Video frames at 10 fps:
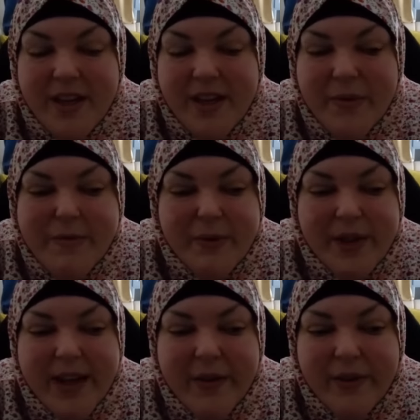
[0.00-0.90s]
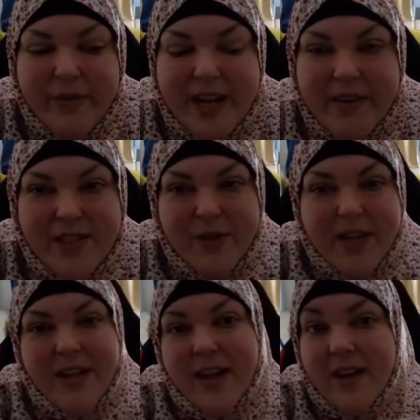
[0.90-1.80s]
The women will hang out in their own tent because we can
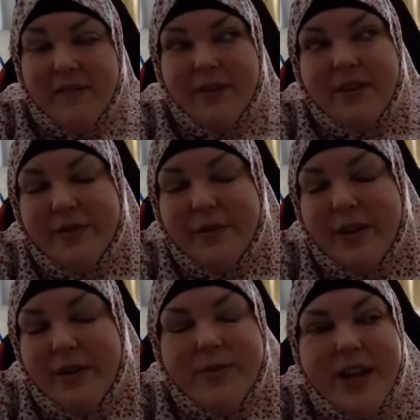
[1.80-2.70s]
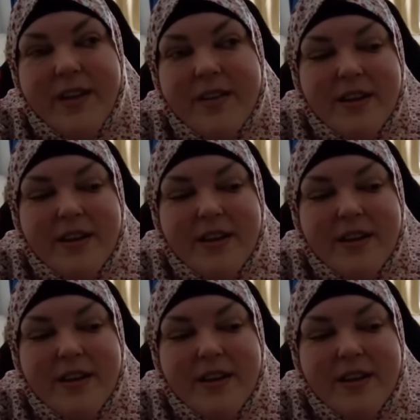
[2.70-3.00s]
like uncover if we're in our own tent.